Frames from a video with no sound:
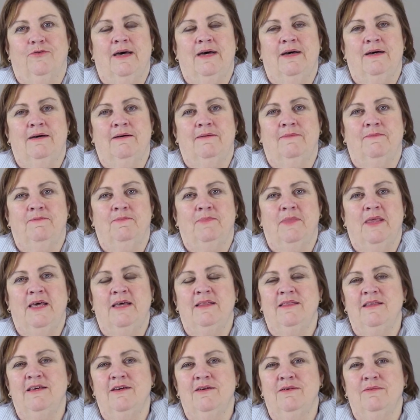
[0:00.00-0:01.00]

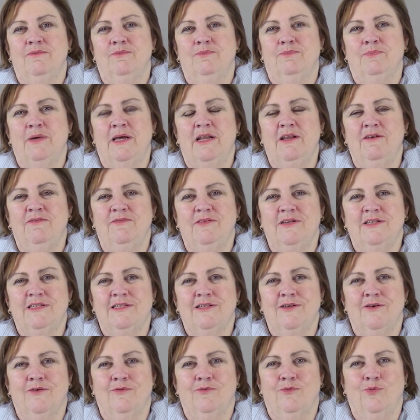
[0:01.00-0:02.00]
And the
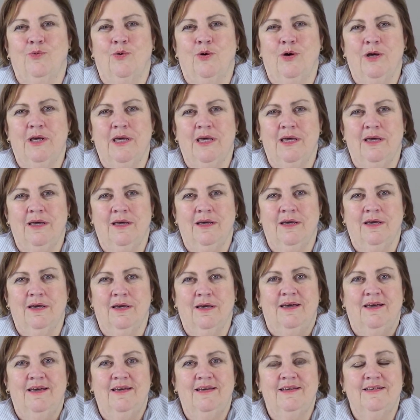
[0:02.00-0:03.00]
benefits of working
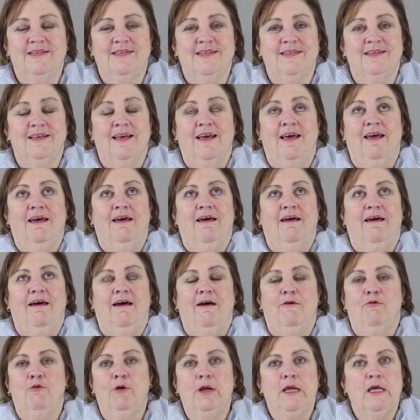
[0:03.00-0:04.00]
is
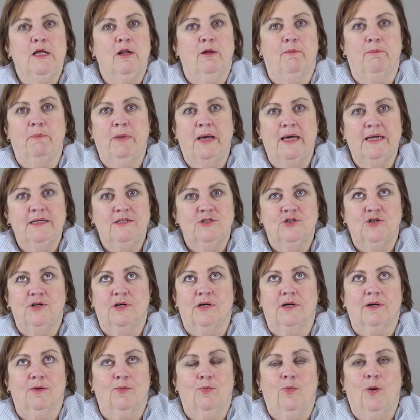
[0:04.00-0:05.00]
a regular
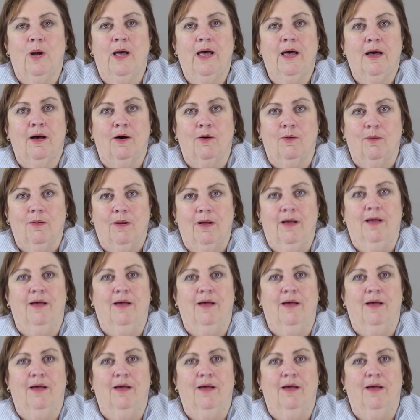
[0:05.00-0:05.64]
paycheck. Wow.